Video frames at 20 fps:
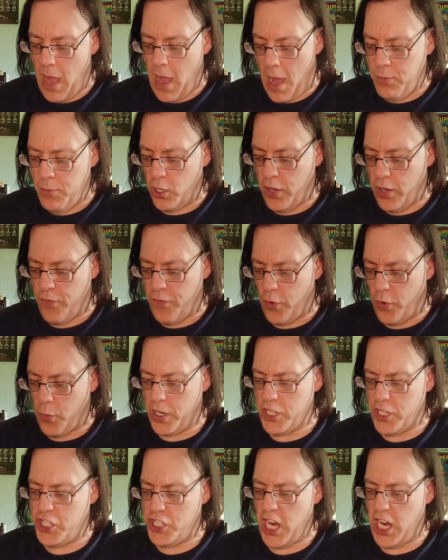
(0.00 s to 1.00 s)
I'm looking forward
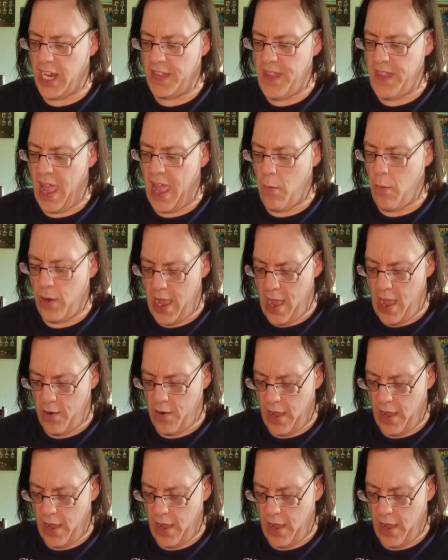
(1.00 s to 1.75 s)
to checking that one out.